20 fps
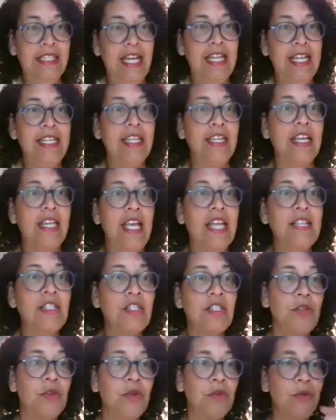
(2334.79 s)
And
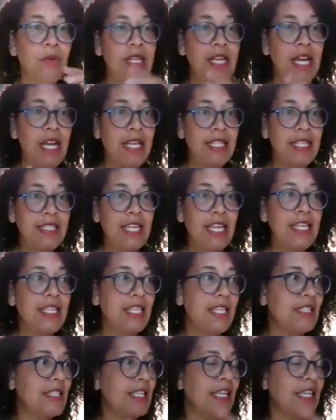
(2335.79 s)
so when I say
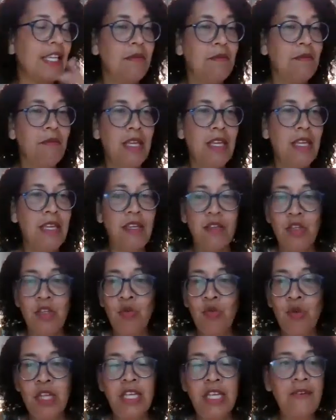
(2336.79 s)
this, it can be,
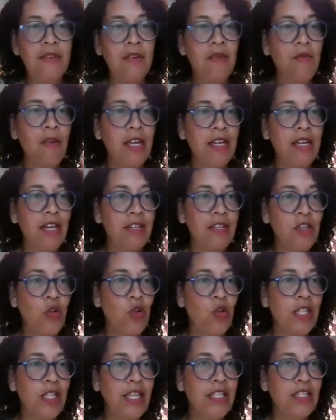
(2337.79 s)
you can even write on
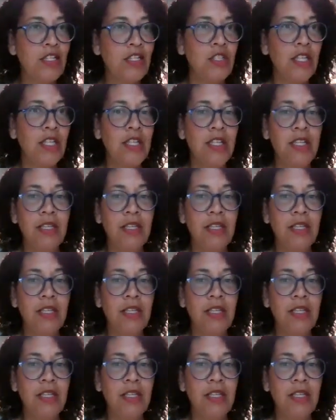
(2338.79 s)
your list